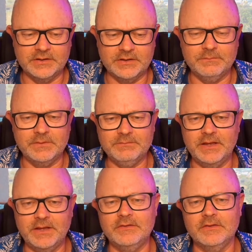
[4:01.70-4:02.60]

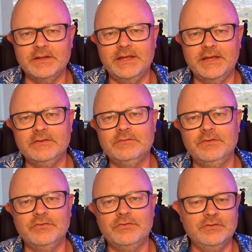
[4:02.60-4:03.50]
updated to the latest
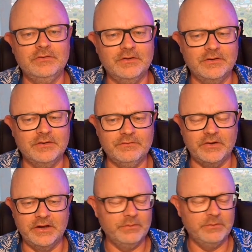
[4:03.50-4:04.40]
version of
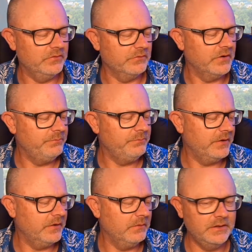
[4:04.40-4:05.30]
iOS or
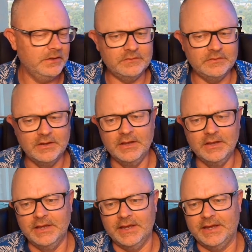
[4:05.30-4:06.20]
iPadOS,
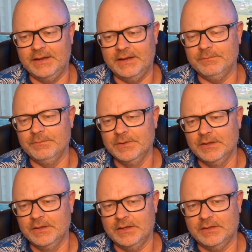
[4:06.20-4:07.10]

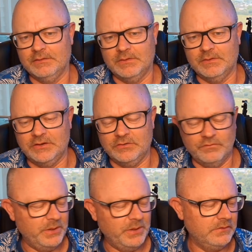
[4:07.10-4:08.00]
and
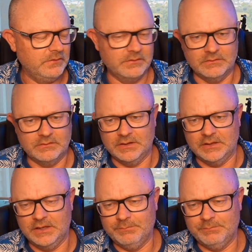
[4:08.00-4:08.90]
you've paired your
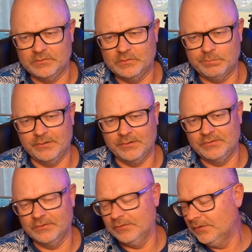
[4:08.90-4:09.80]
AirPods Pro
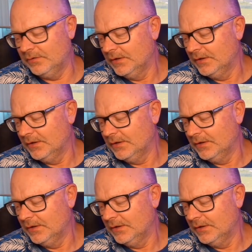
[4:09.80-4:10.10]
2,